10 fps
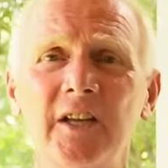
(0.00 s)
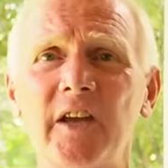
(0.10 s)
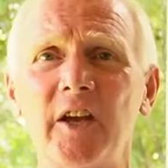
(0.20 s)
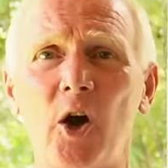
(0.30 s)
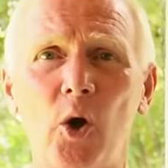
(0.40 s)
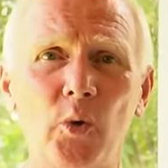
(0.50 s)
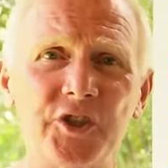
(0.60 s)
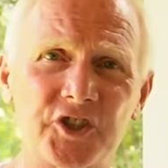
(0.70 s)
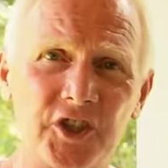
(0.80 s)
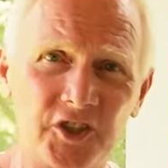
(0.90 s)
They
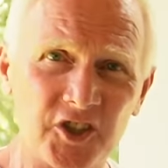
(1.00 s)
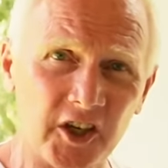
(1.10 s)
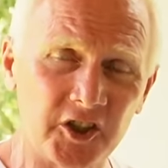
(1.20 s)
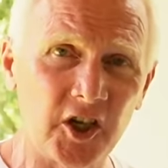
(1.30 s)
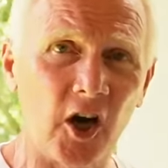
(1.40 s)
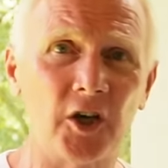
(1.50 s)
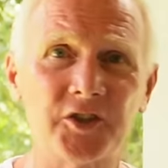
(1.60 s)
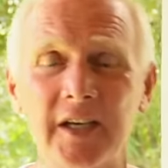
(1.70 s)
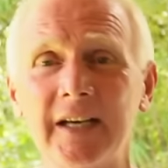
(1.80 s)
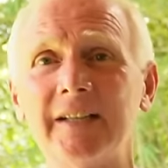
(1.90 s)
always turn to God.